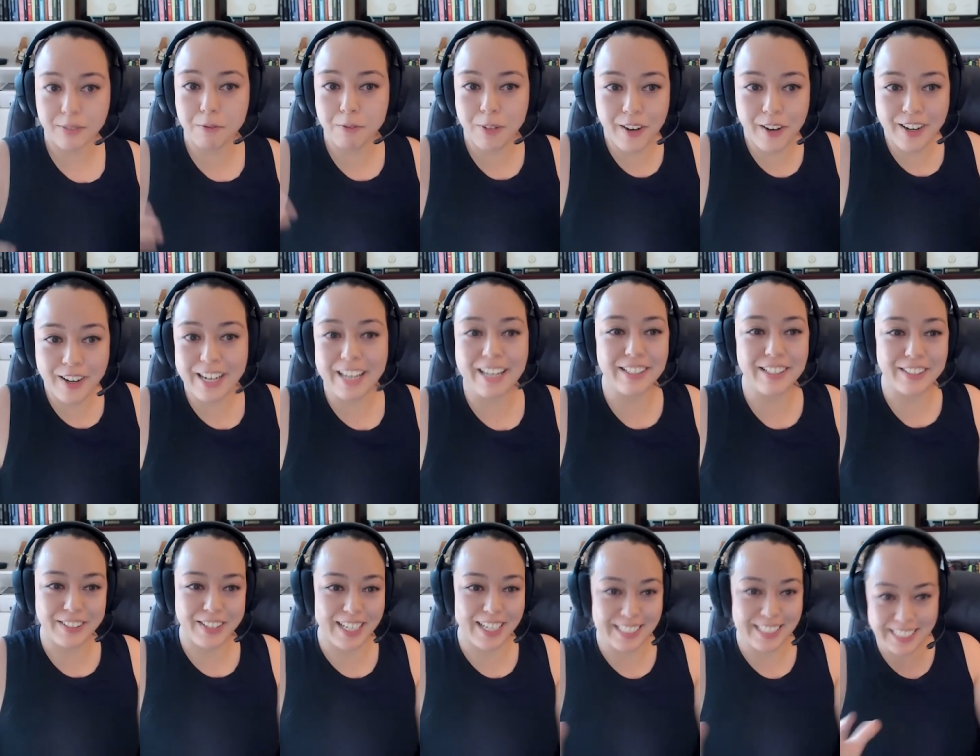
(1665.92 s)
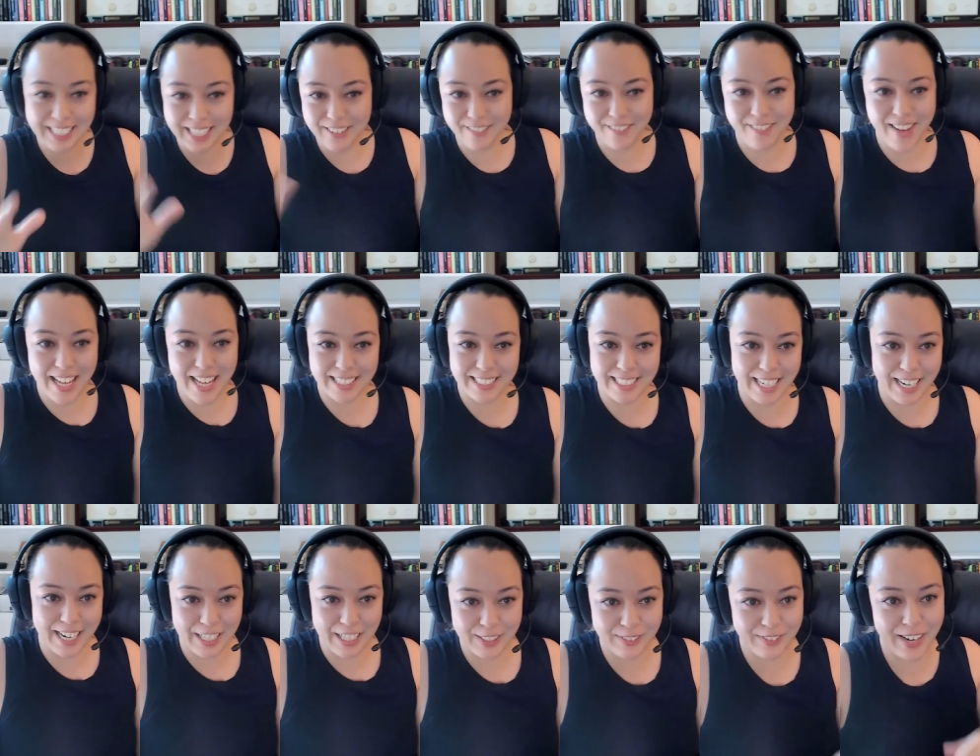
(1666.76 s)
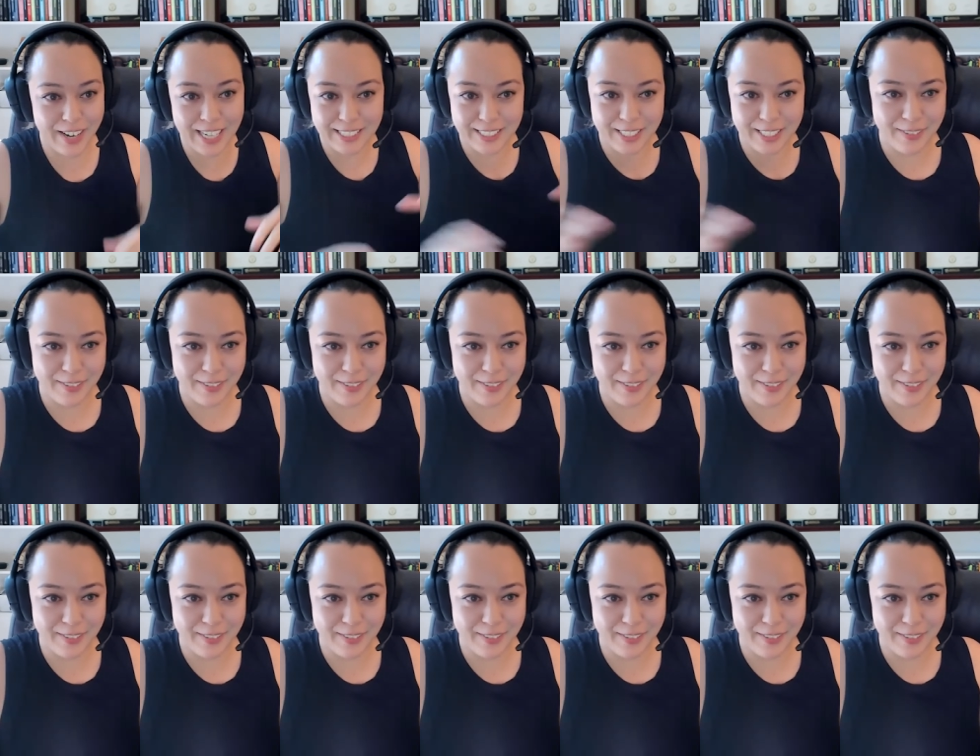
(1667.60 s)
very interesting, fascinating space.